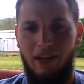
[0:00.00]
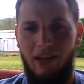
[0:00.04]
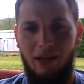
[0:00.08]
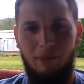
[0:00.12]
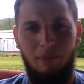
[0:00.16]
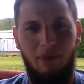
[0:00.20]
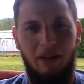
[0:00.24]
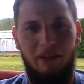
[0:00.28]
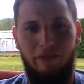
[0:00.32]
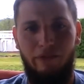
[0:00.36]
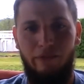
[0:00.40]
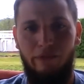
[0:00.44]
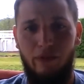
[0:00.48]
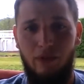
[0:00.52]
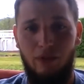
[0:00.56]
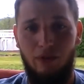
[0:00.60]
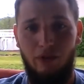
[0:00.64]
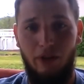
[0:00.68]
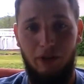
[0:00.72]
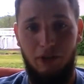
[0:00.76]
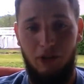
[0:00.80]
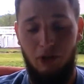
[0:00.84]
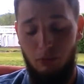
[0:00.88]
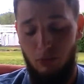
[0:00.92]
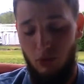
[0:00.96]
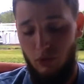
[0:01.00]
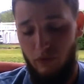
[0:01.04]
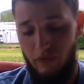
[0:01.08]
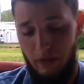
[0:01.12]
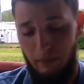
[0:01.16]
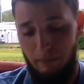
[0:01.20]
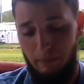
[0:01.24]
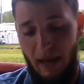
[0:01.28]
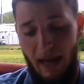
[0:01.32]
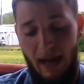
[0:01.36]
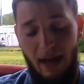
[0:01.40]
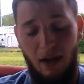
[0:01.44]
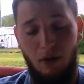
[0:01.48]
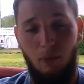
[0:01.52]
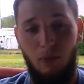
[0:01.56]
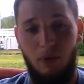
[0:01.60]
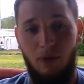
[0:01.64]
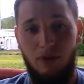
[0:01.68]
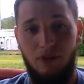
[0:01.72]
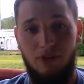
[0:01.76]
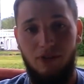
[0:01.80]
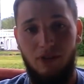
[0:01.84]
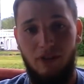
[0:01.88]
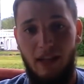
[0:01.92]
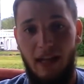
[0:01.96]
it might feel like you're moving
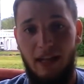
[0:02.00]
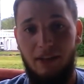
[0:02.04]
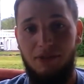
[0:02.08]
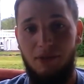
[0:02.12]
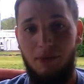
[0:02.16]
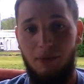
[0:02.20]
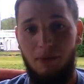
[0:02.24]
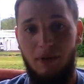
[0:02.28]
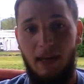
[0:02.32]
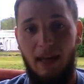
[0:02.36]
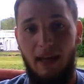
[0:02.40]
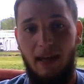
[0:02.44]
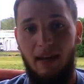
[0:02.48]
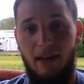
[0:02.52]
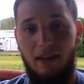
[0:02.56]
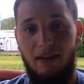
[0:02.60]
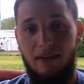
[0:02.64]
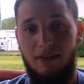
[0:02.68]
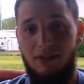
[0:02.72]
backwards, and that's okay.